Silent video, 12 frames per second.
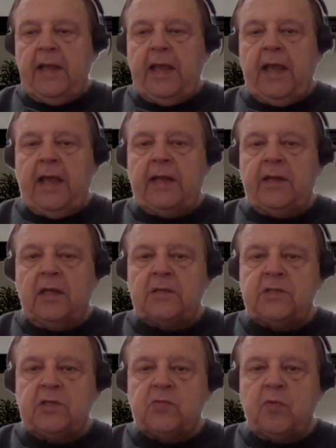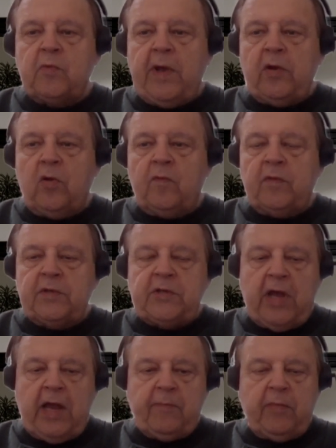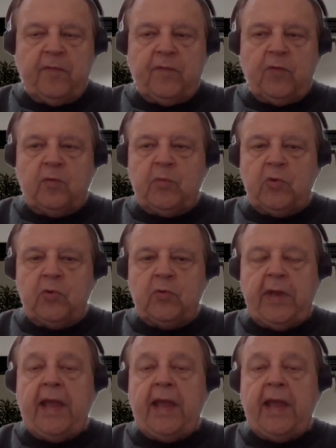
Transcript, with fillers: And uh, since we're right over the time of the full moon,